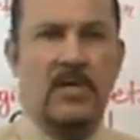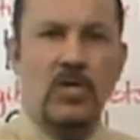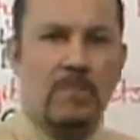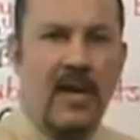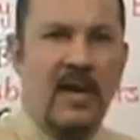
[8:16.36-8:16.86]

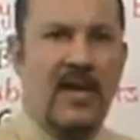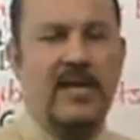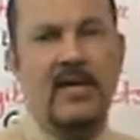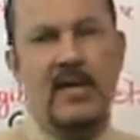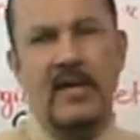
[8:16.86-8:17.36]
You
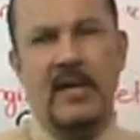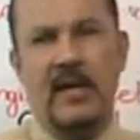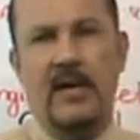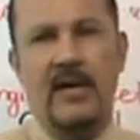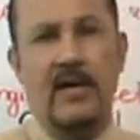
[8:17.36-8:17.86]
buy
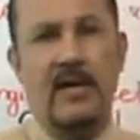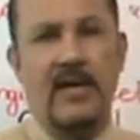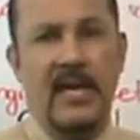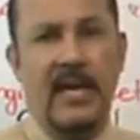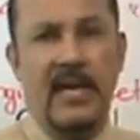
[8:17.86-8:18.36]

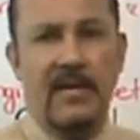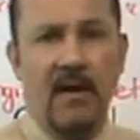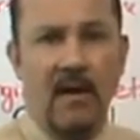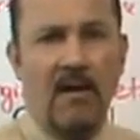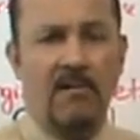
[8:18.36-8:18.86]
a
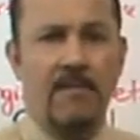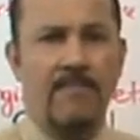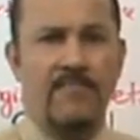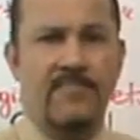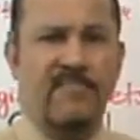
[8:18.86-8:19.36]
car,
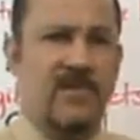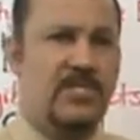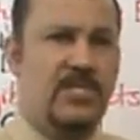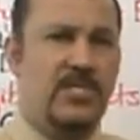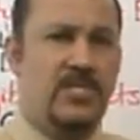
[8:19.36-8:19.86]
for
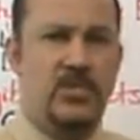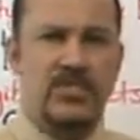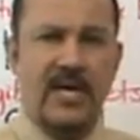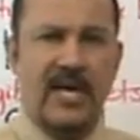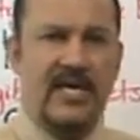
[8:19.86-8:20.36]
instance, you
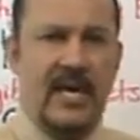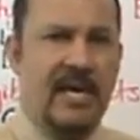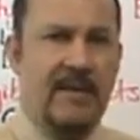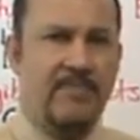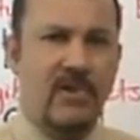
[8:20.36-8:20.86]
sign
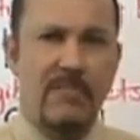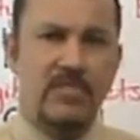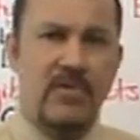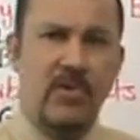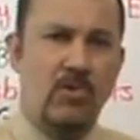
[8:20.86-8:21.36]
a
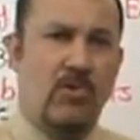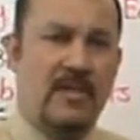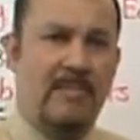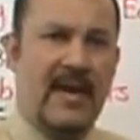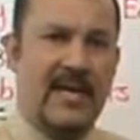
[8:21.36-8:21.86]
promissory note
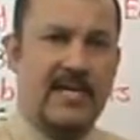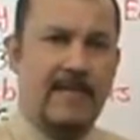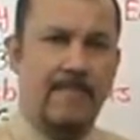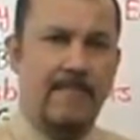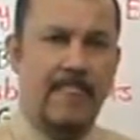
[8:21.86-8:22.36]
with a bank.
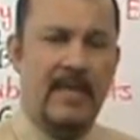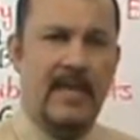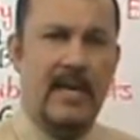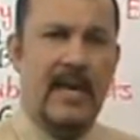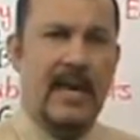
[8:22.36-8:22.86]

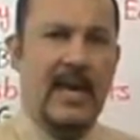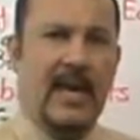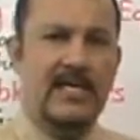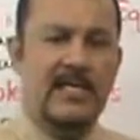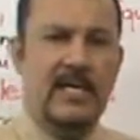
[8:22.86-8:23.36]

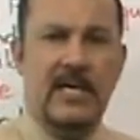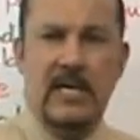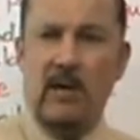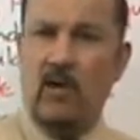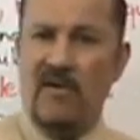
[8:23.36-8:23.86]
And
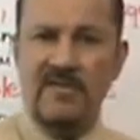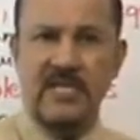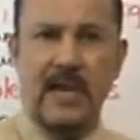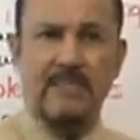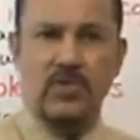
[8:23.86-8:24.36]

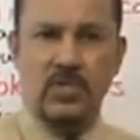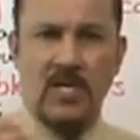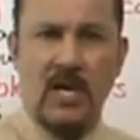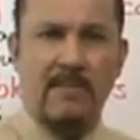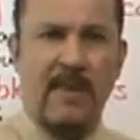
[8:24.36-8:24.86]
oftentimes
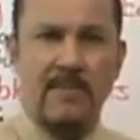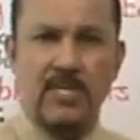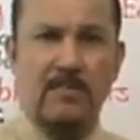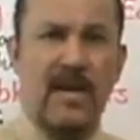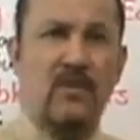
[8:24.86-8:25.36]
those car
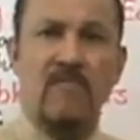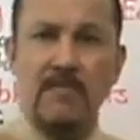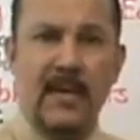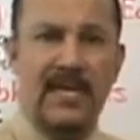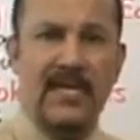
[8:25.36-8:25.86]
payments are made
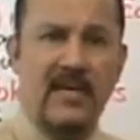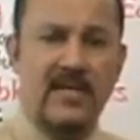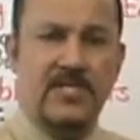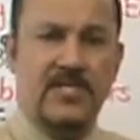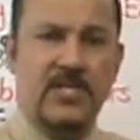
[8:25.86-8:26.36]
over many
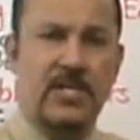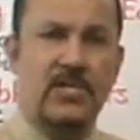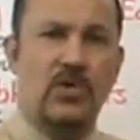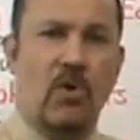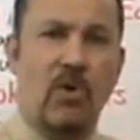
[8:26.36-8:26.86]
years.
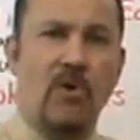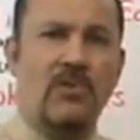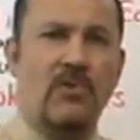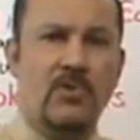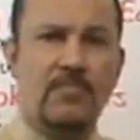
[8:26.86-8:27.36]
So
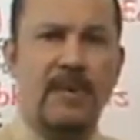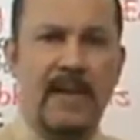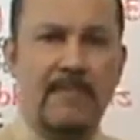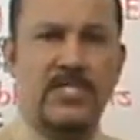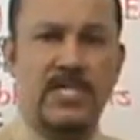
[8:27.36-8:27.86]
all those
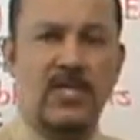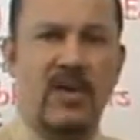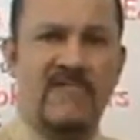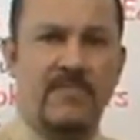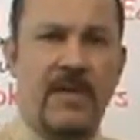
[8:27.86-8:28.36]
payments that you
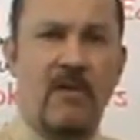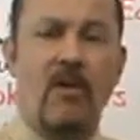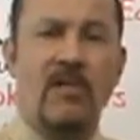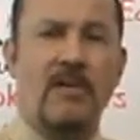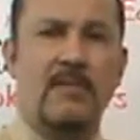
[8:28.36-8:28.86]
have to make,
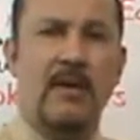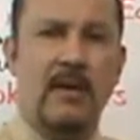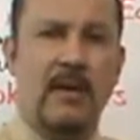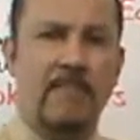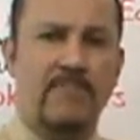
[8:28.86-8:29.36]
all
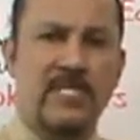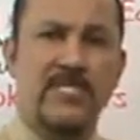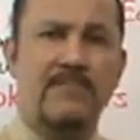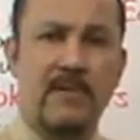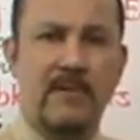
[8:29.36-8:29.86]
the
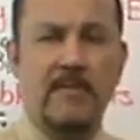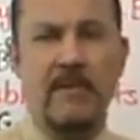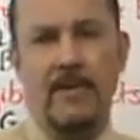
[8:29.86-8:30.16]
principal